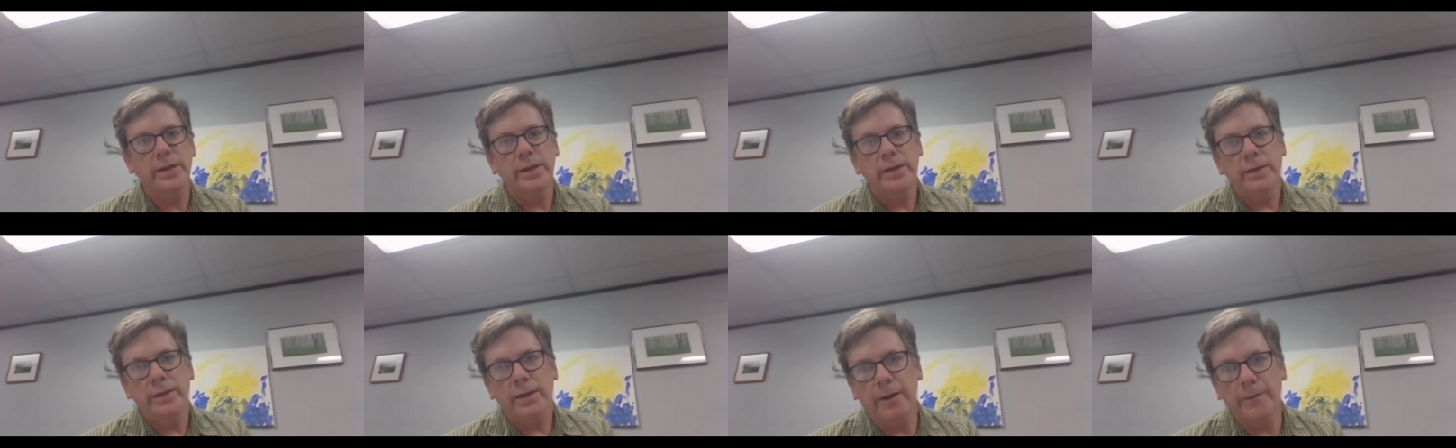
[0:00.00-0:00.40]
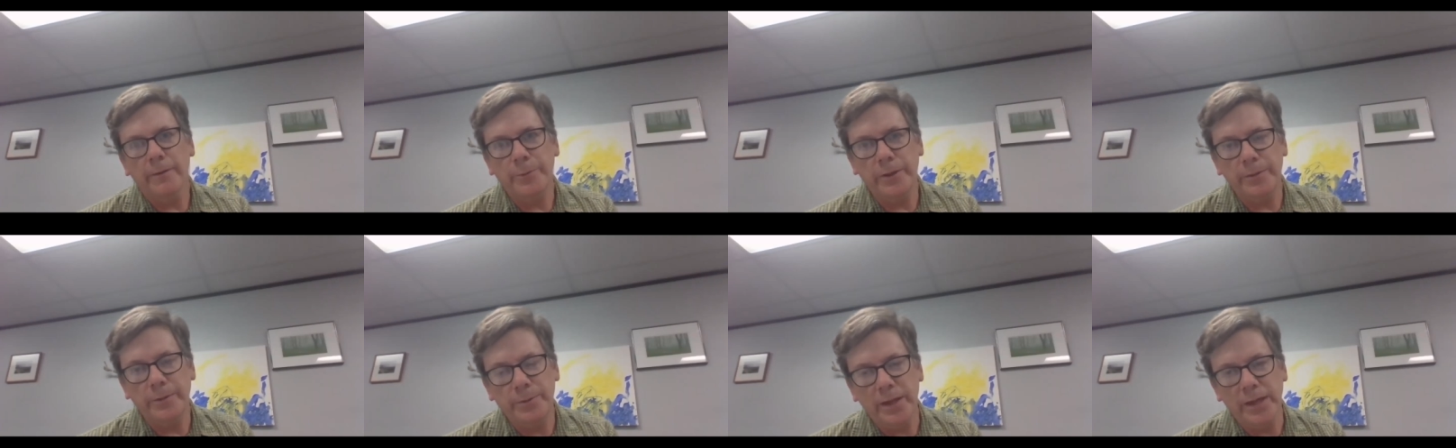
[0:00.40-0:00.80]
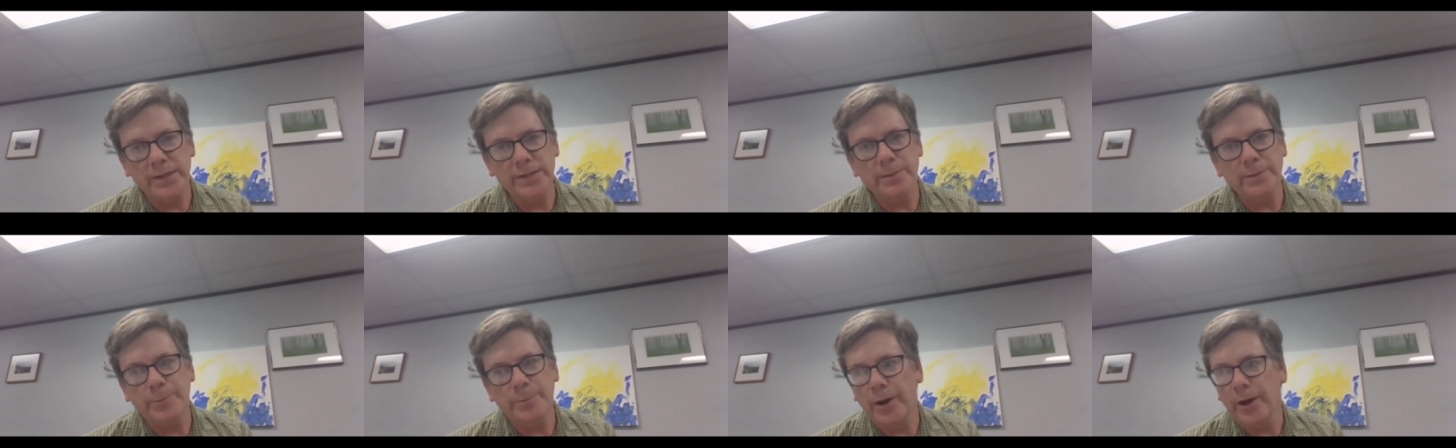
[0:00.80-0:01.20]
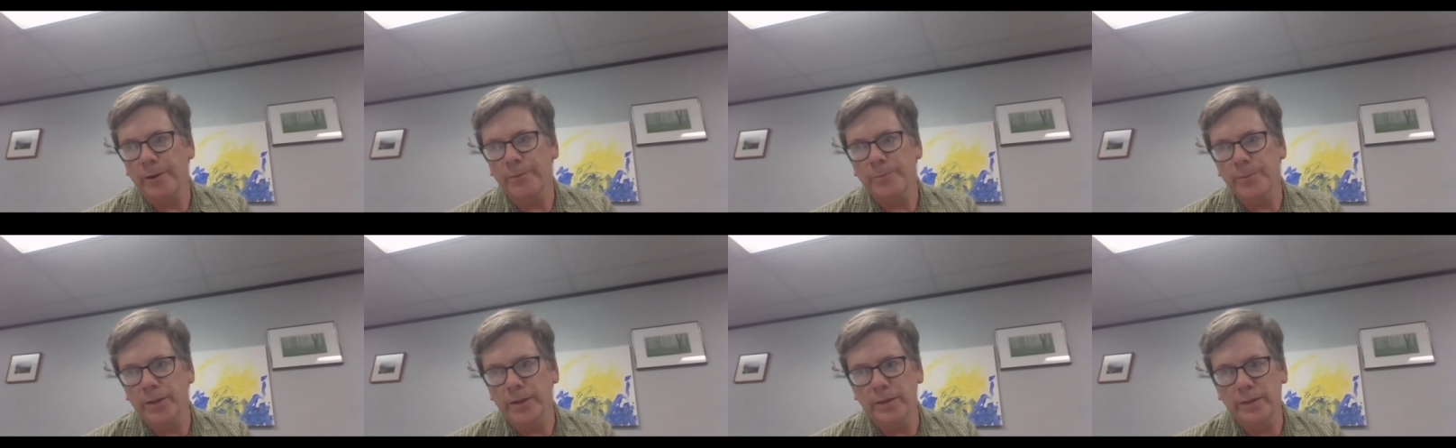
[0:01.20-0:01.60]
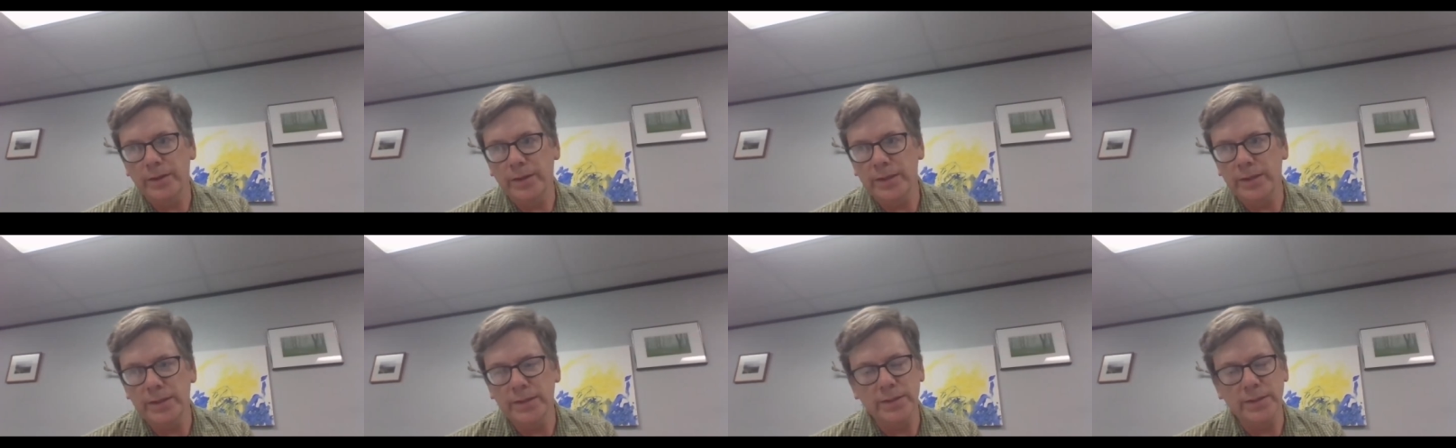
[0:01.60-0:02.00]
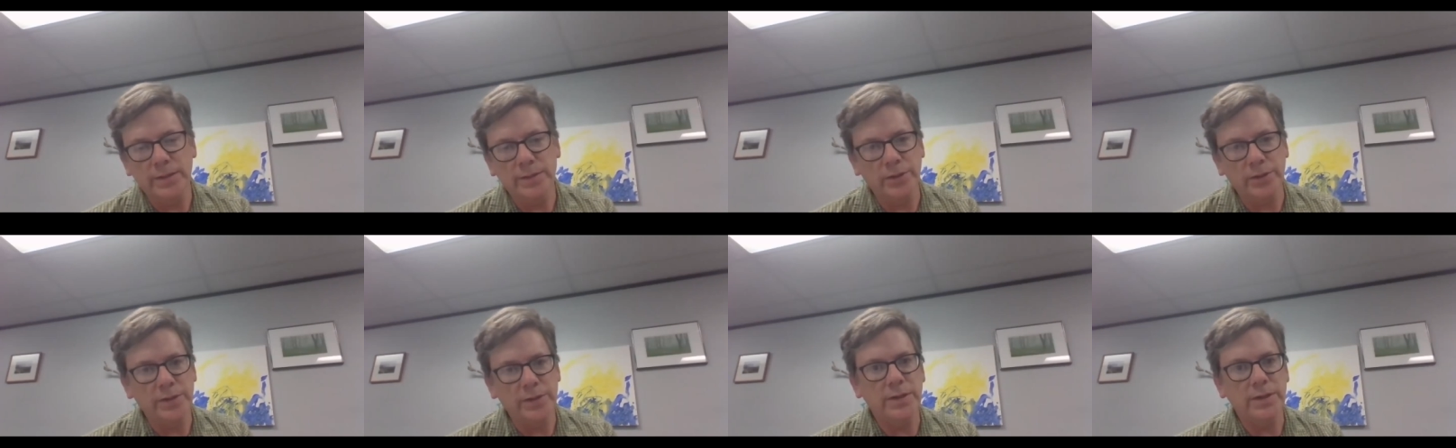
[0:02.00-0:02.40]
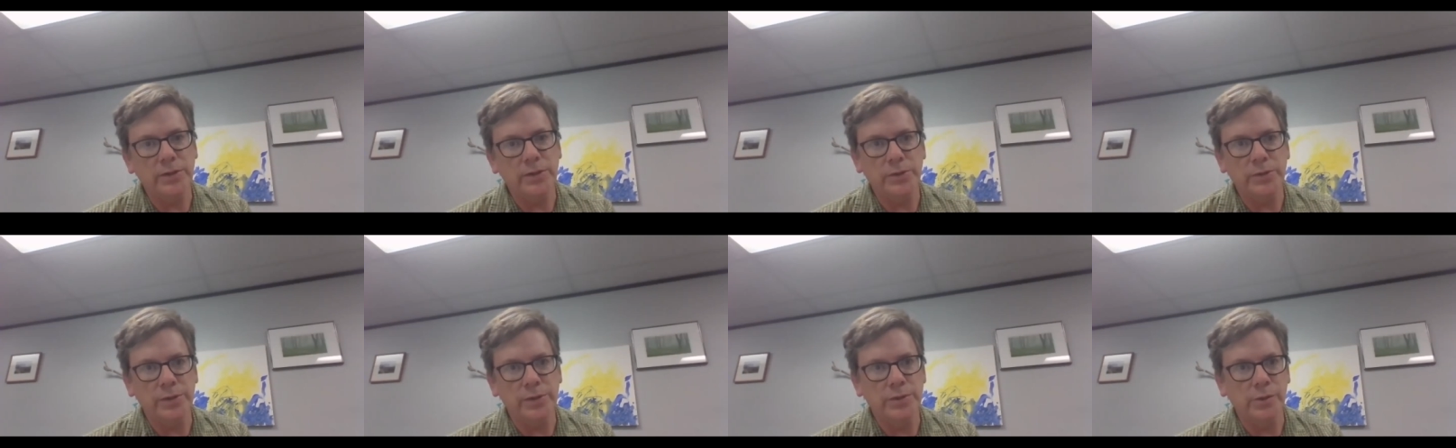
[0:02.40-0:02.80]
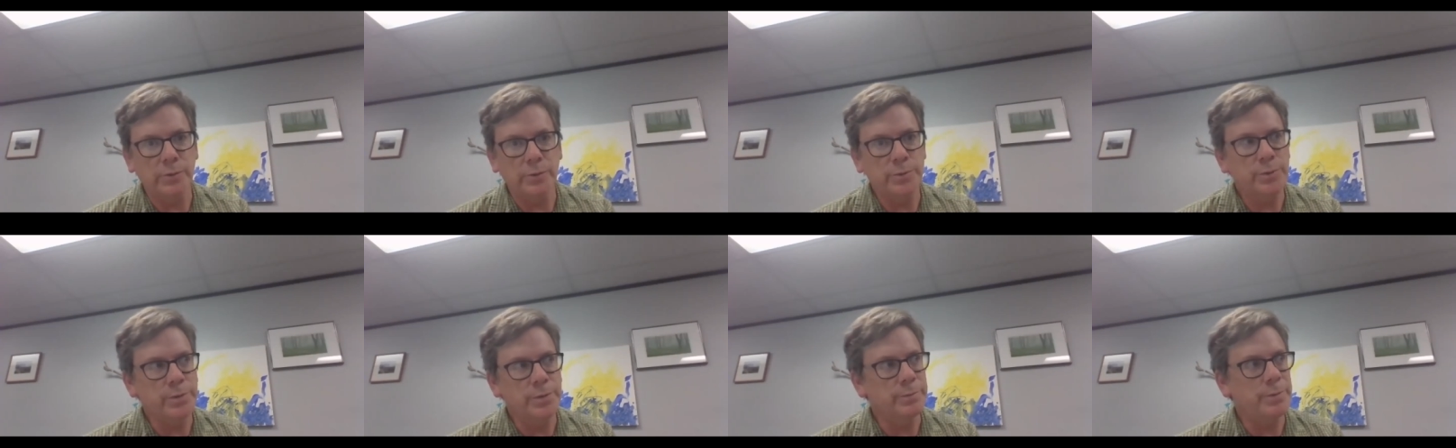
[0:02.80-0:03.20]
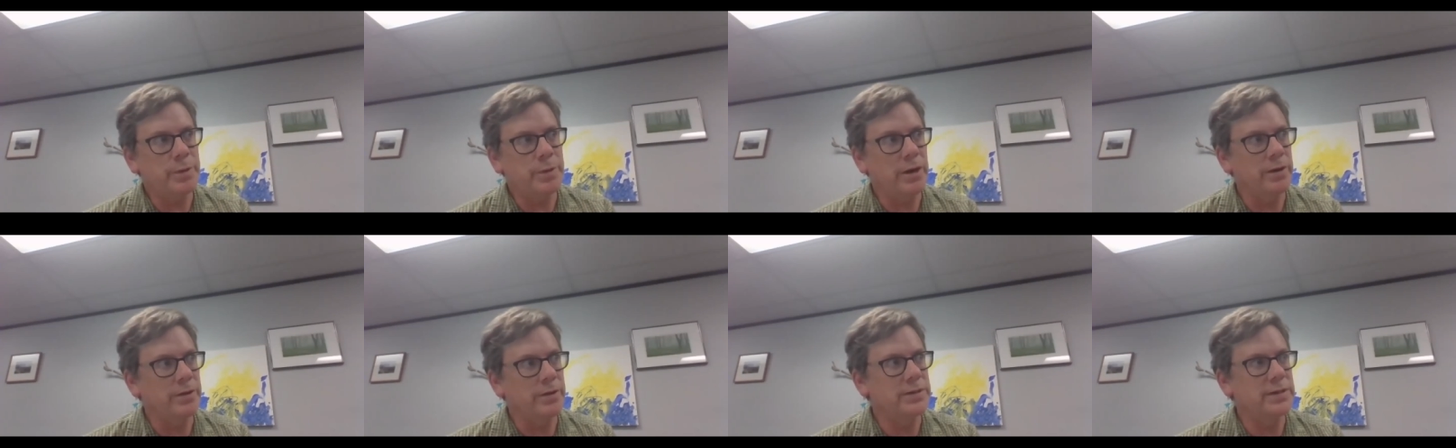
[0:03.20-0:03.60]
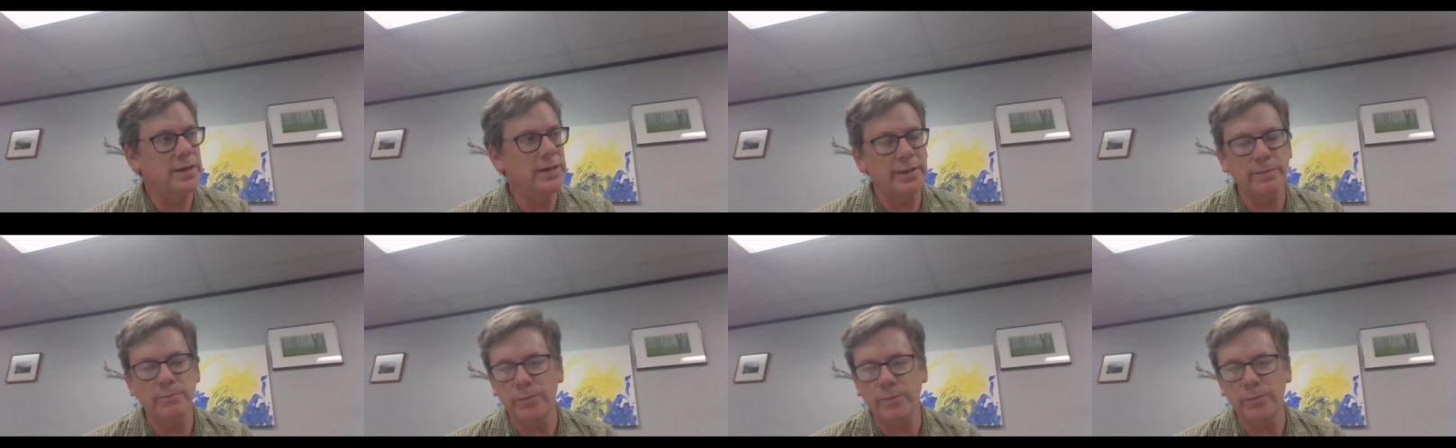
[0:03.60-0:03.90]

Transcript: Our PPS department is going to start doing Zooms with the parents.